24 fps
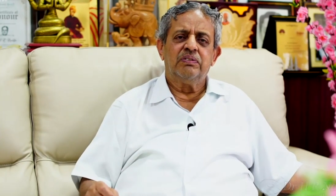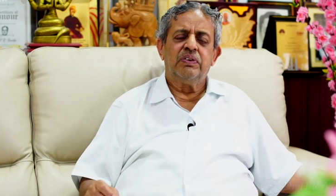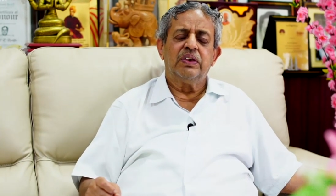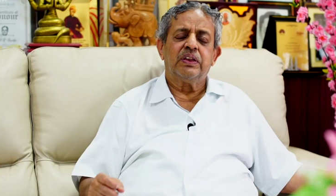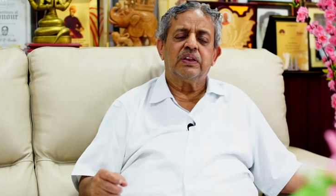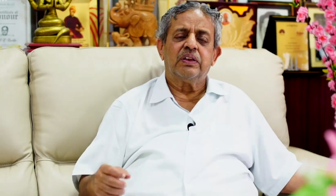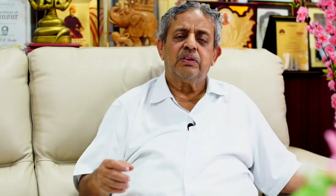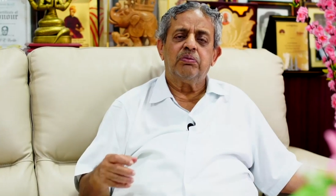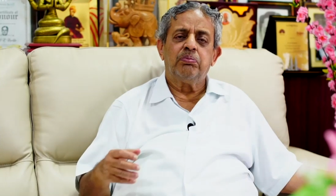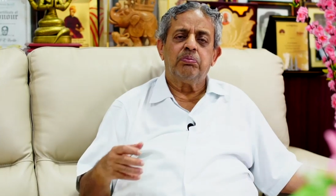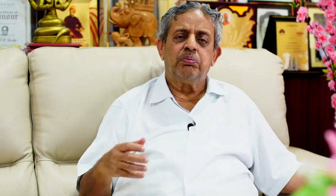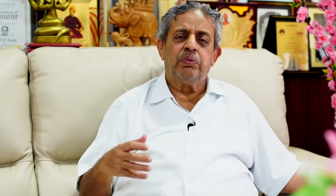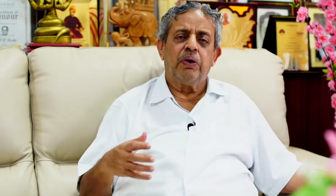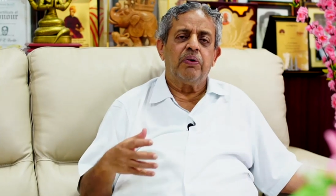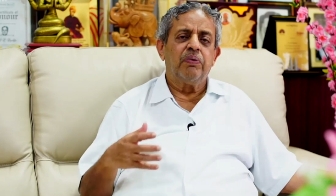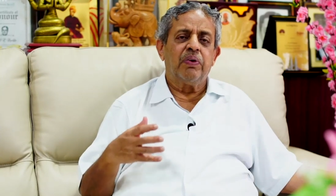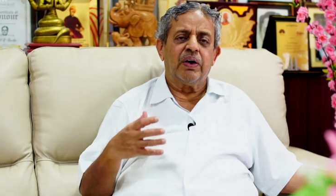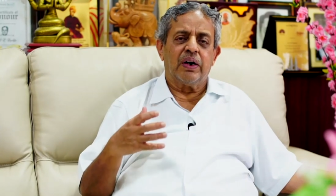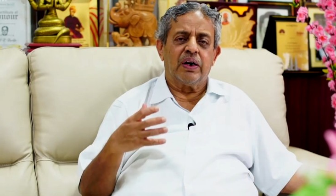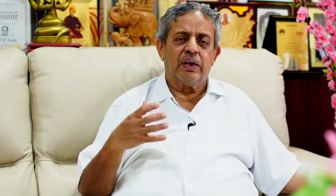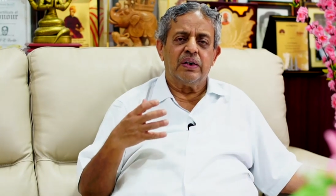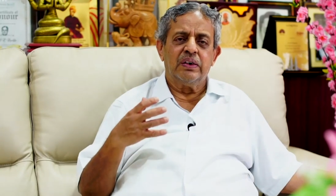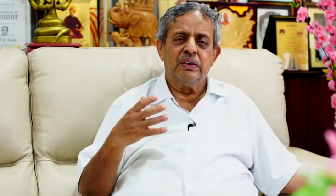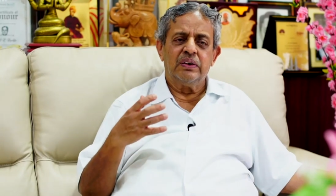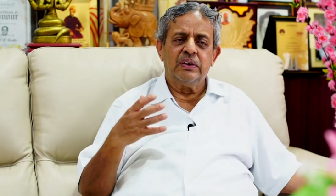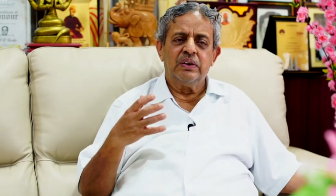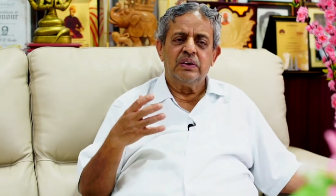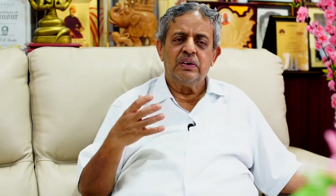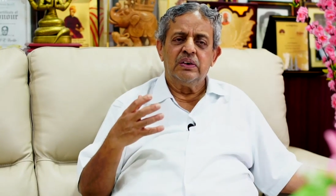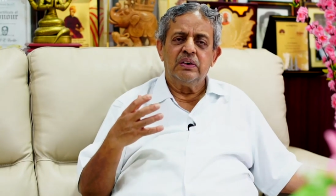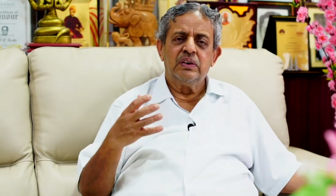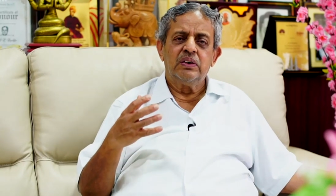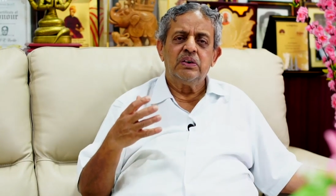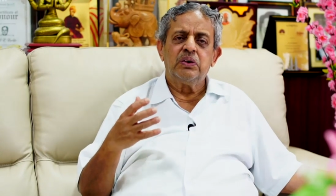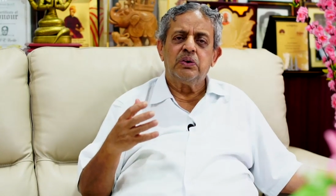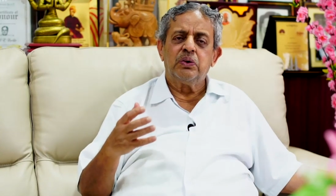with power
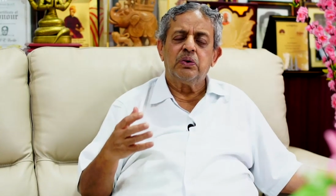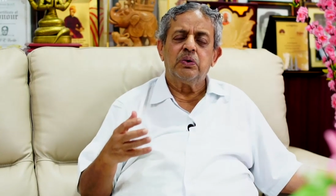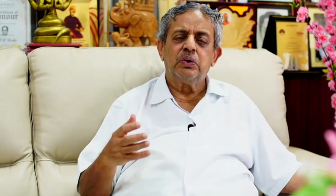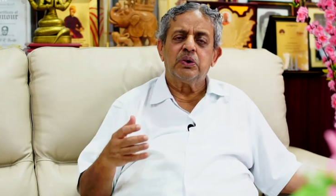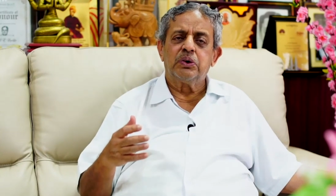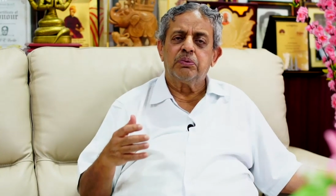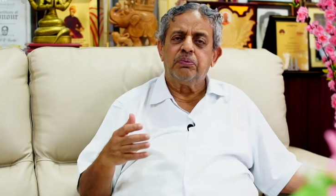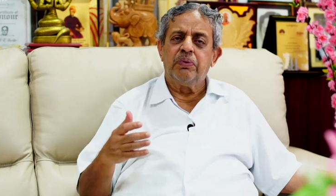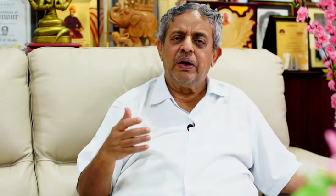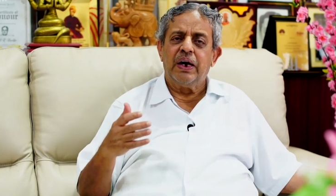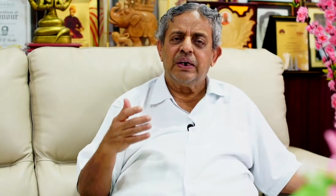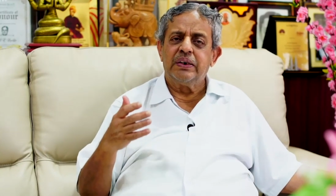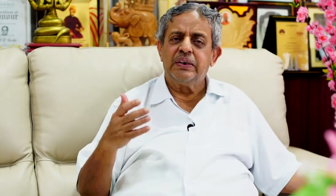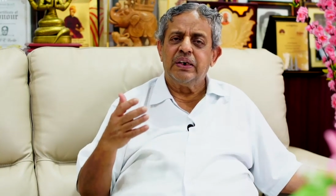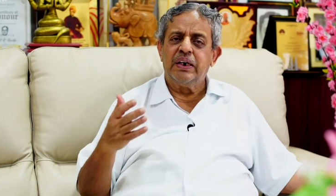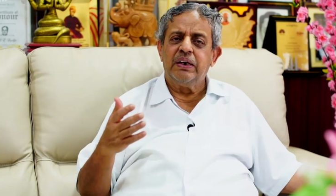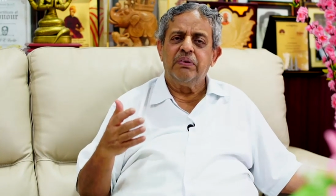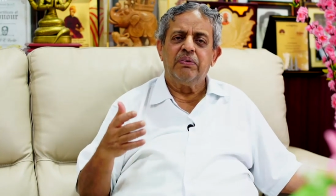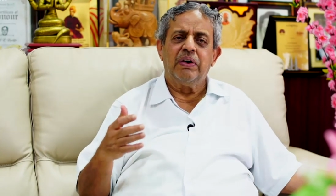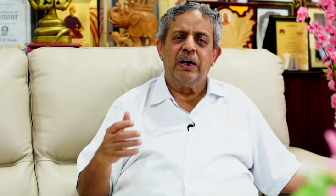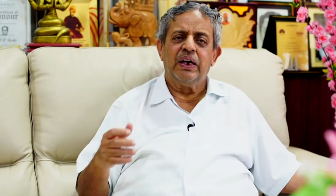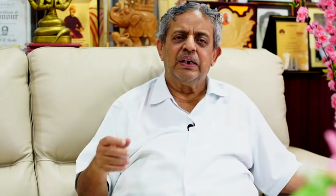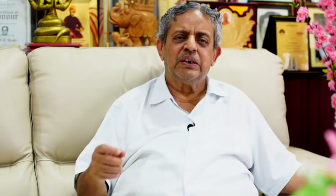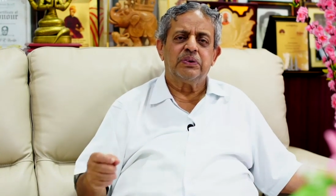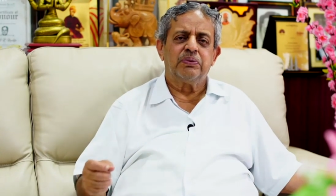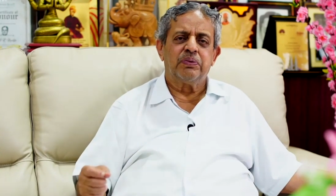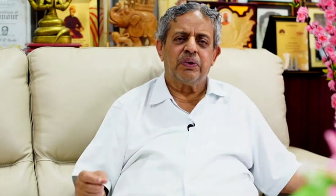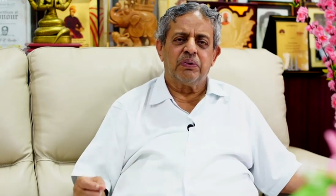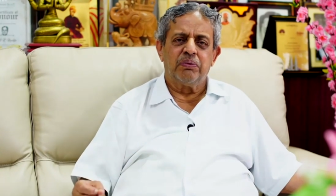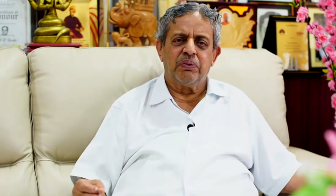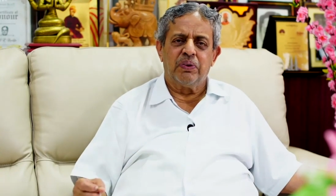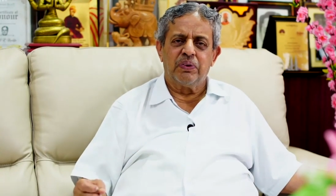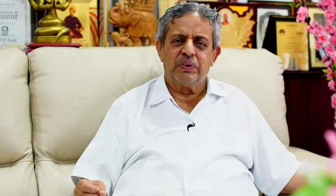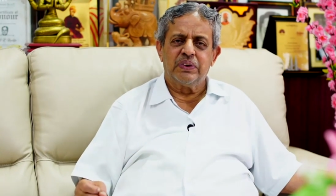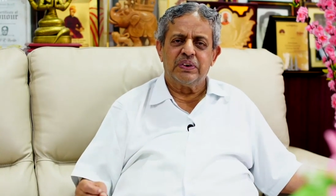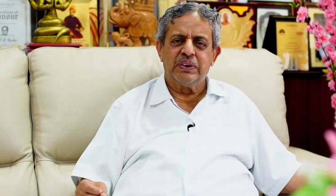to smash any virus
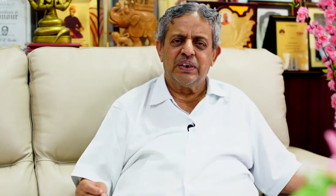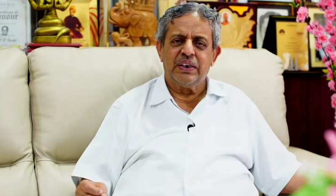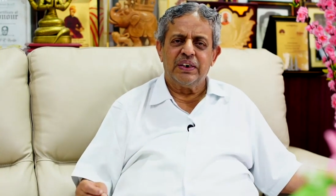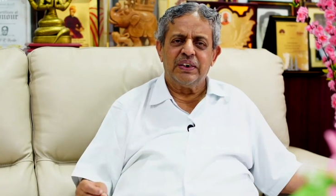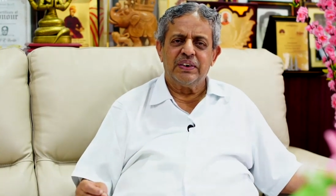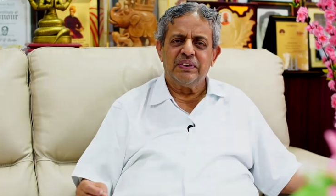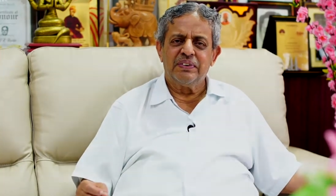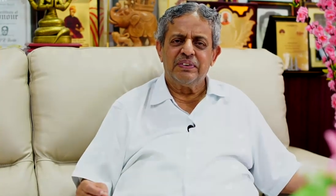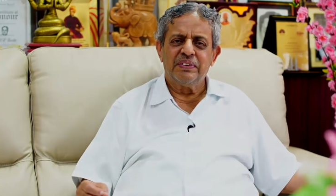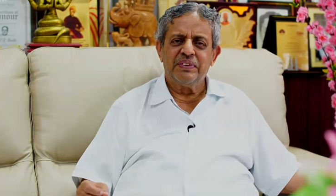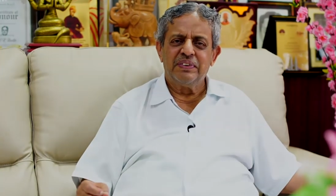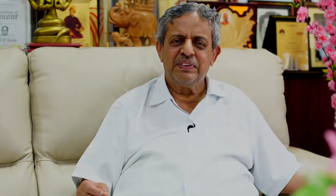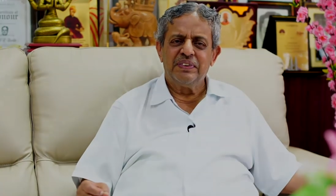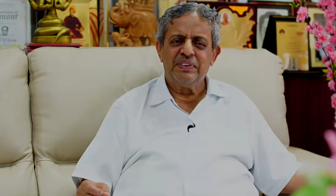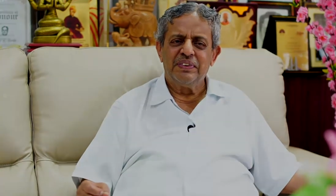from outside.